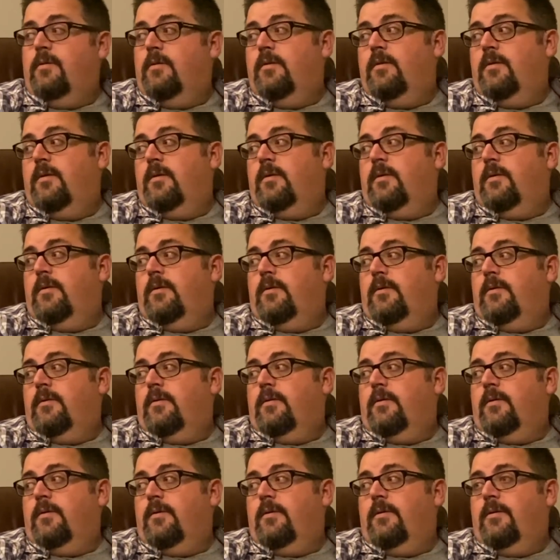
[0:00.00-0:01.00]

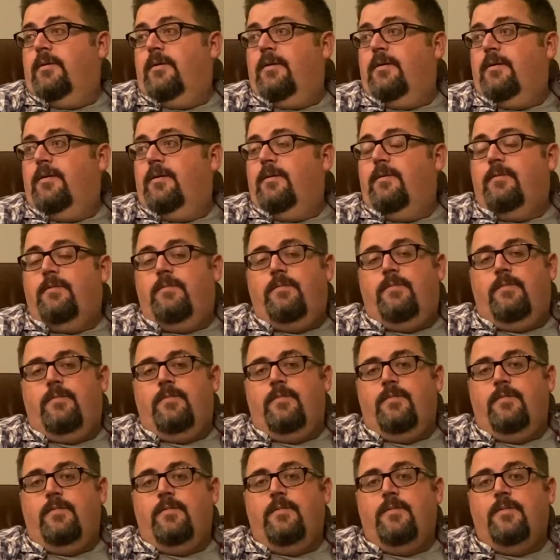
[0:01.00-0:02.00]

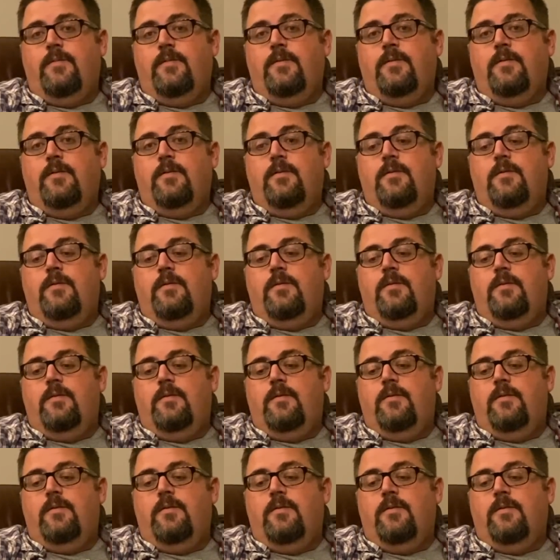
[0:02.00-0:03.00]

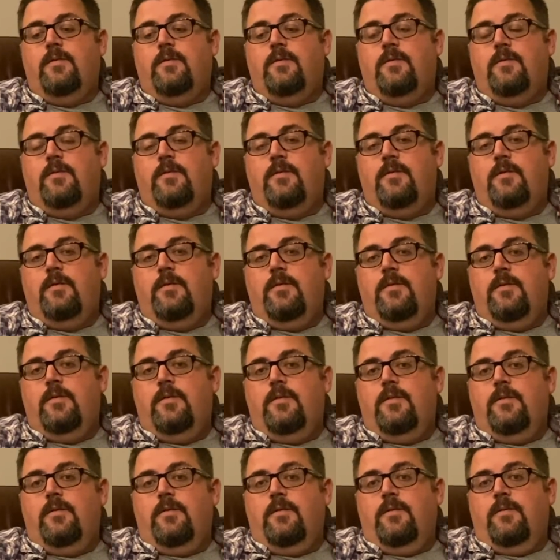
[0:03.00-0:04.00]

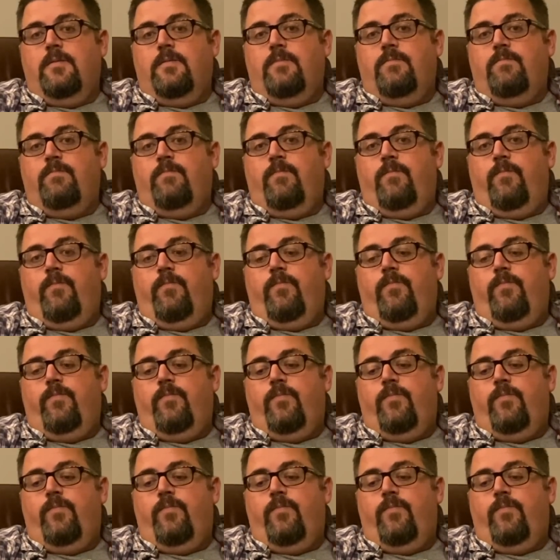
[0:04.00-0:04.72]
This person isn't speaking.